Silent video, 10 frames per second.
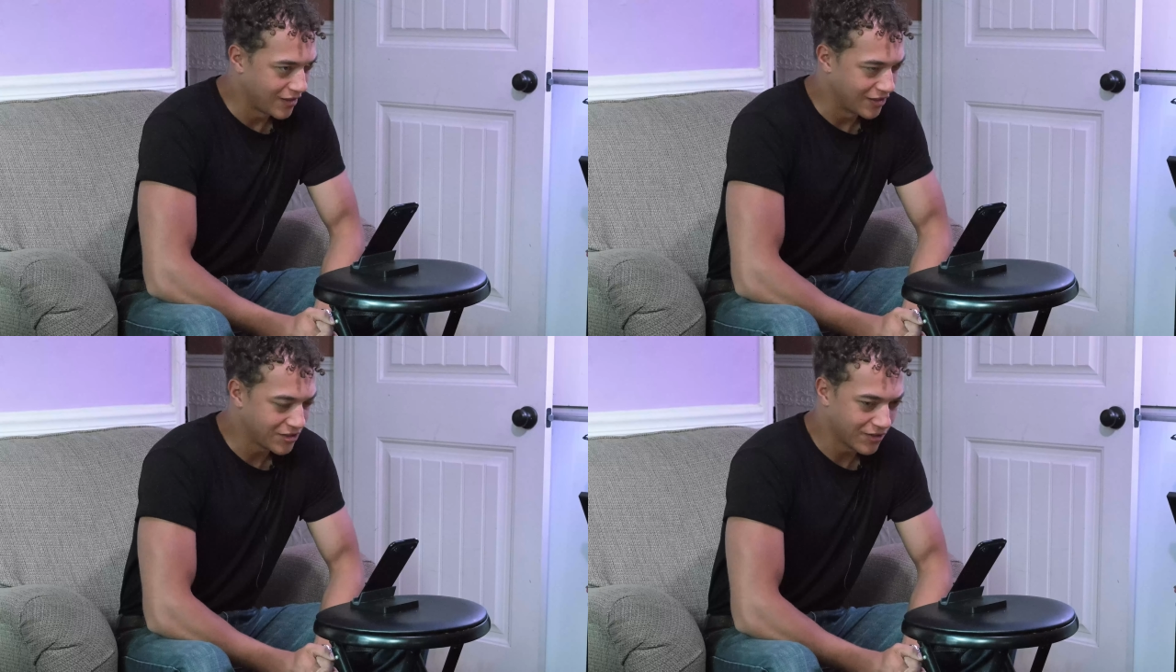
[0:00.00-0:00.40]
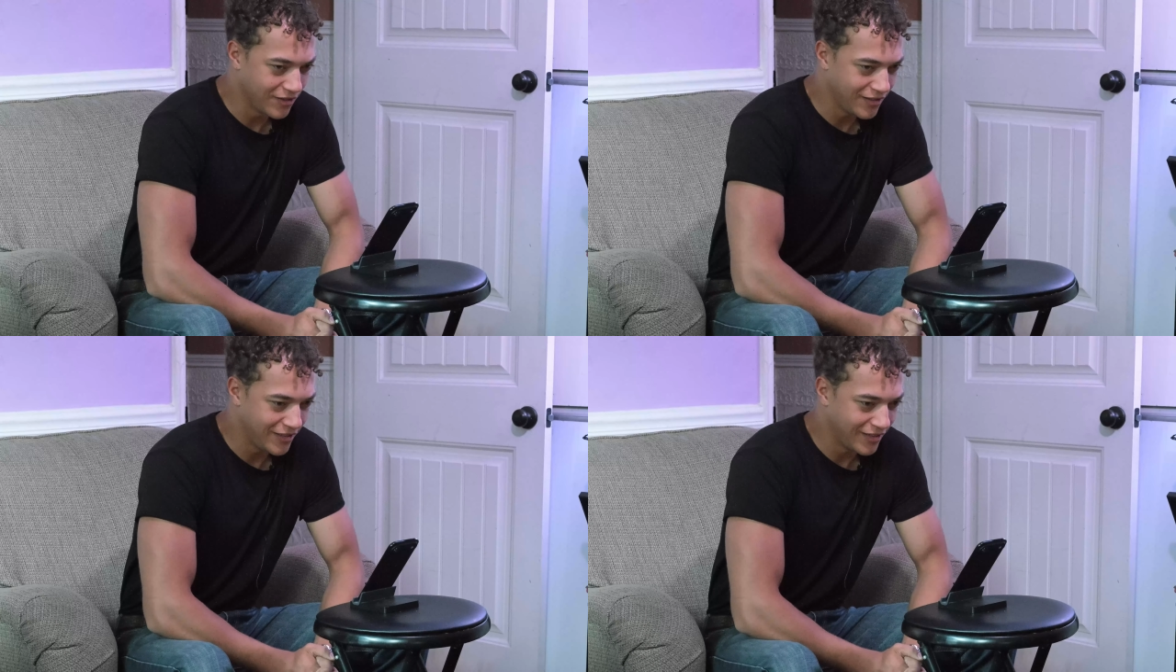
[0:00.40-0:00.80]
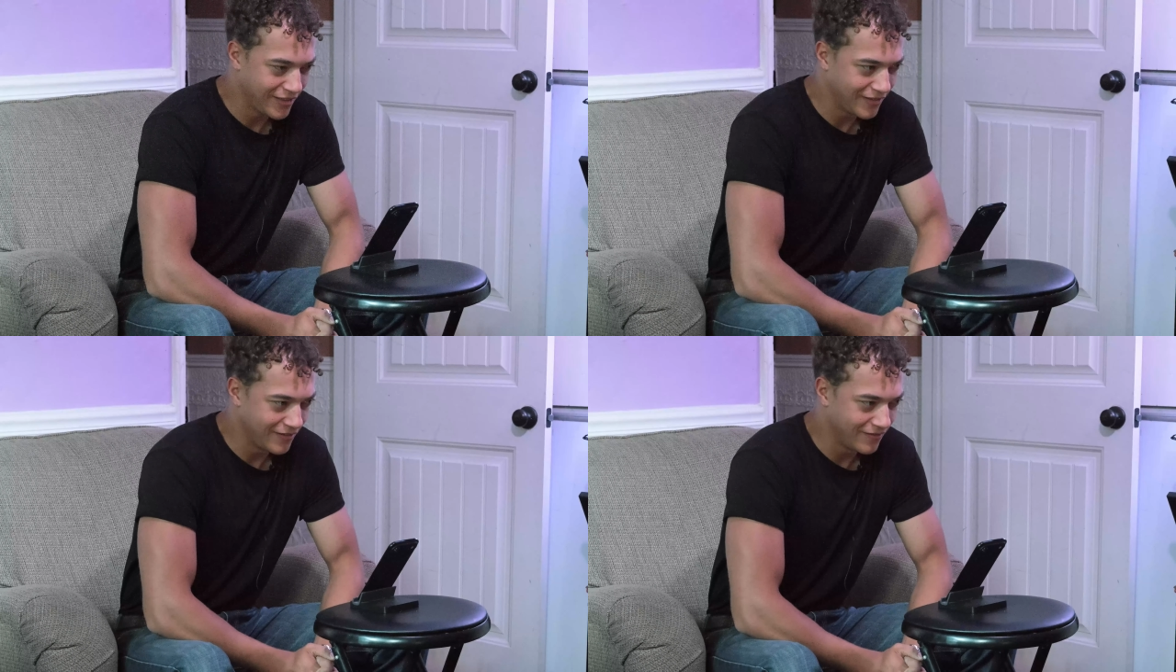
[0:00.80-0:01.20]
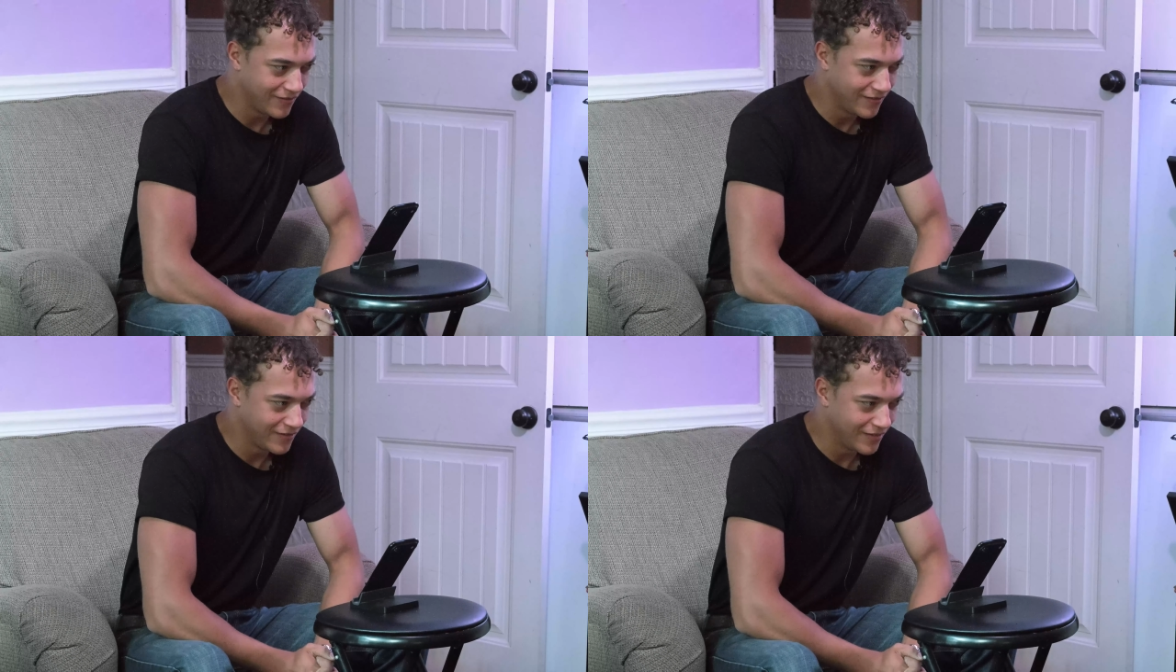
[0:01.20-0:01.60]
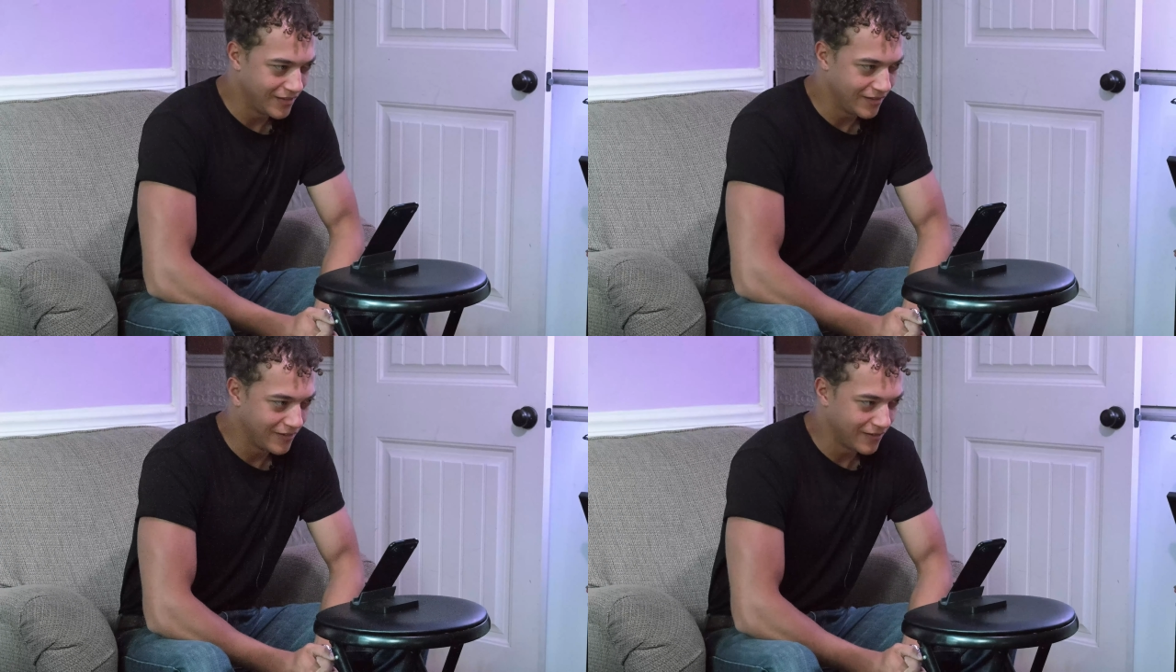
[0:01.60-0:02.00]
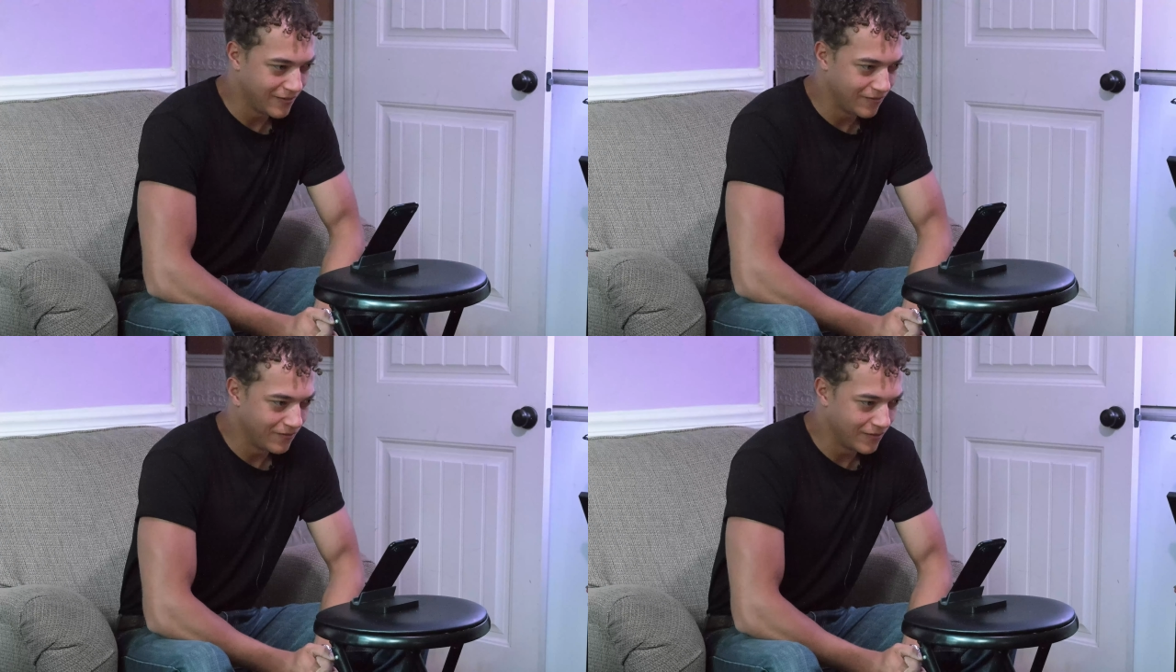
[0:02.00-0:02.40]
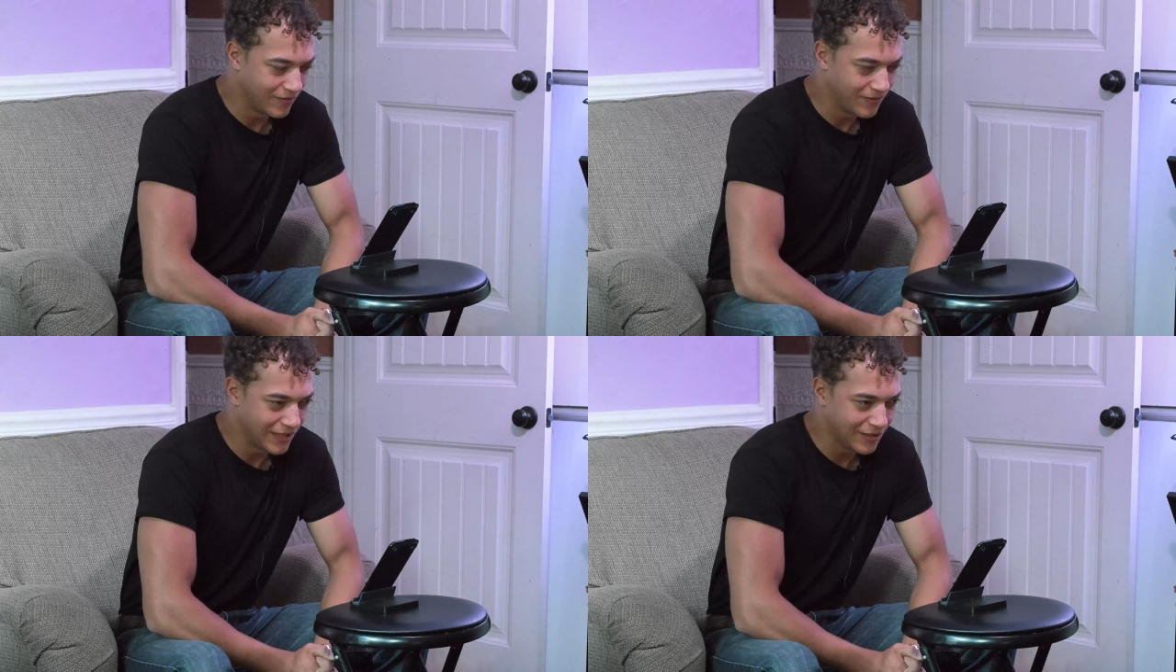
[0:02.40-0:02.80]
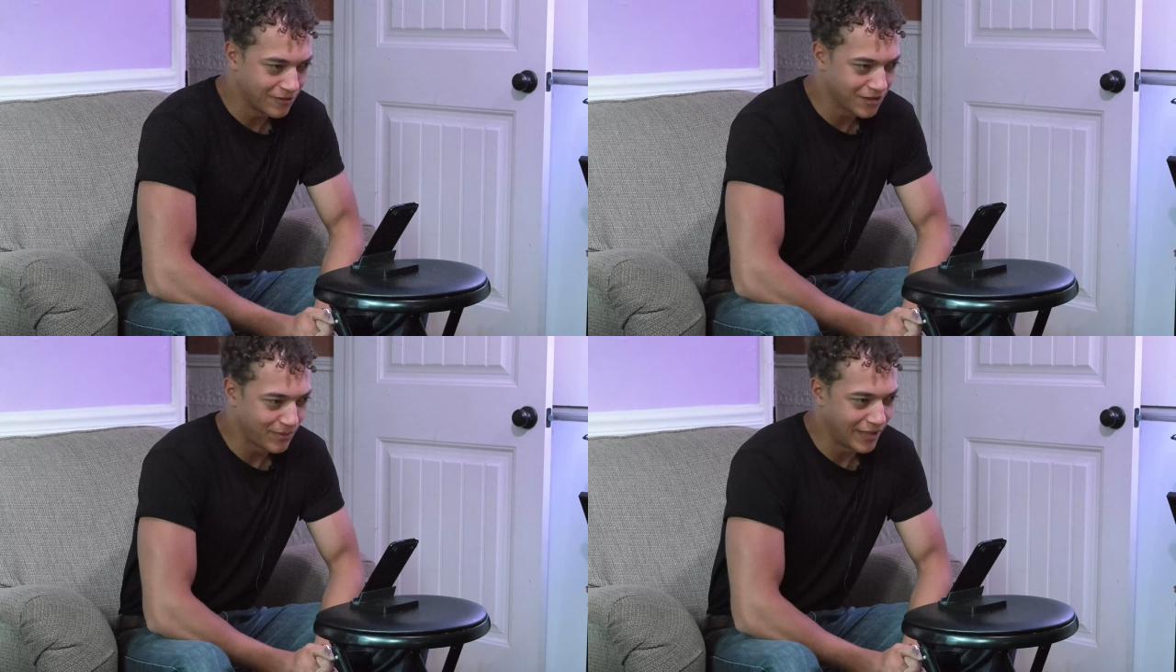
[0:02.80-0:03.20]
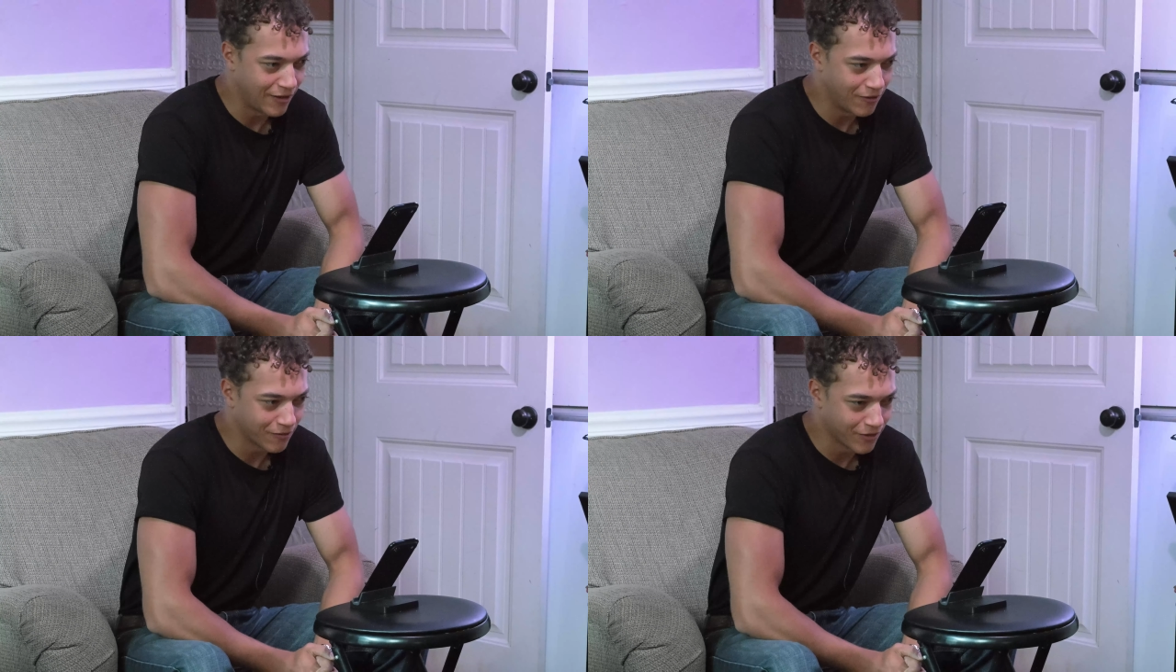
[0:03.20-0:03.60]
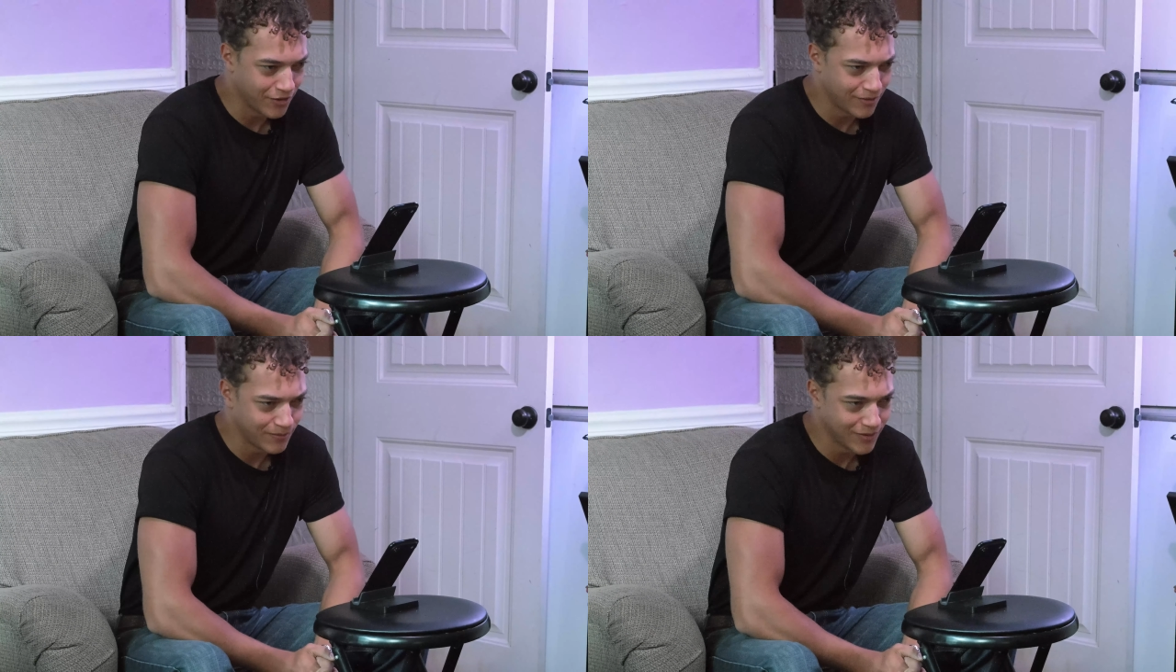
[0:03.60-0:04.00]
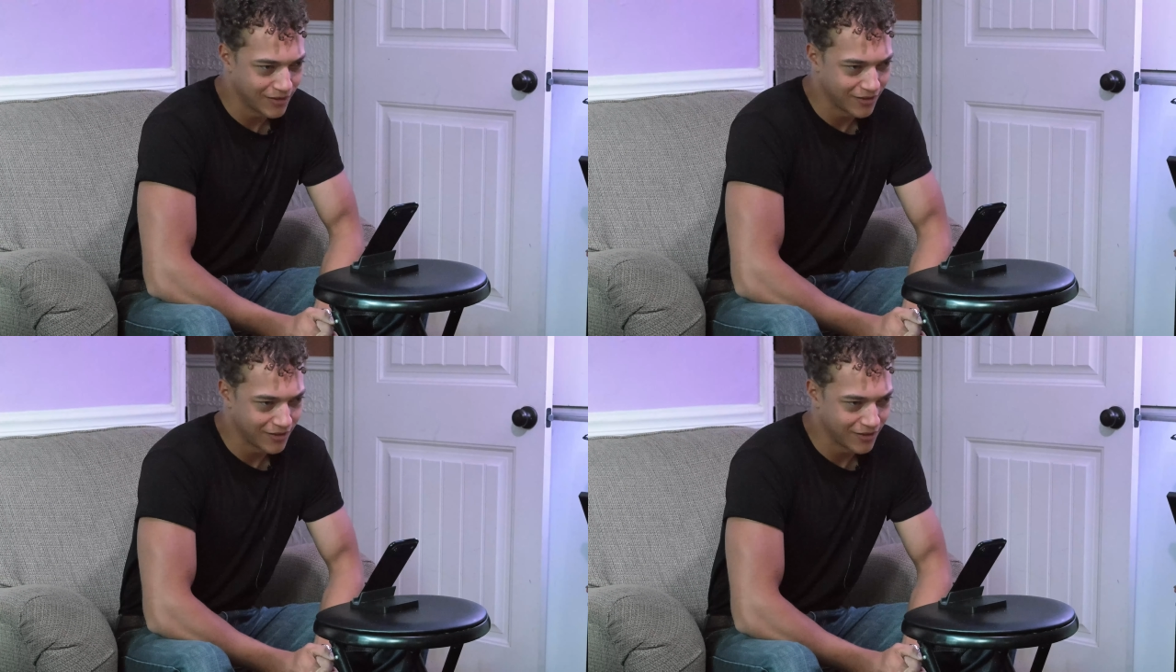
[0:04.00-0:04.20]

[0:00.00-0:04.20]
I started getting videos on my algorithm,